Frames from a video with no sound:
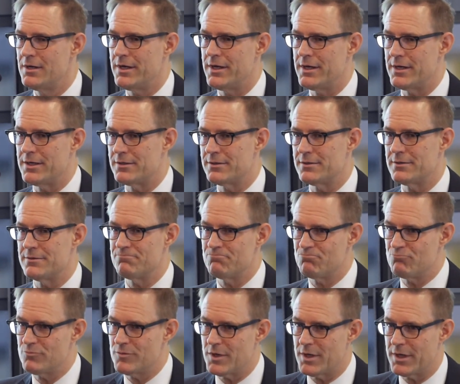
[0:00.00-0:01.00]
And
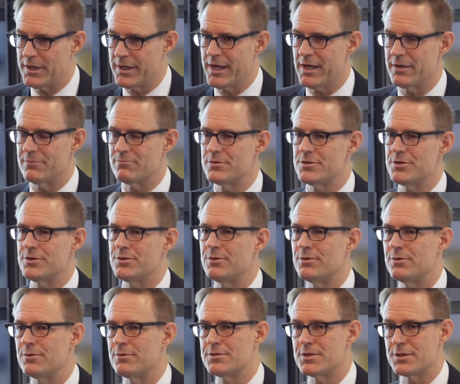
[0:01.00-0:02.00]
again,
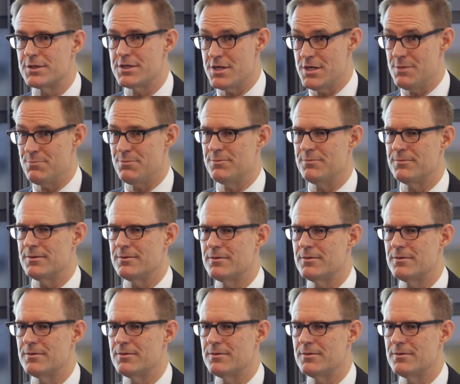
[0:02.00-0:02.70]
to keep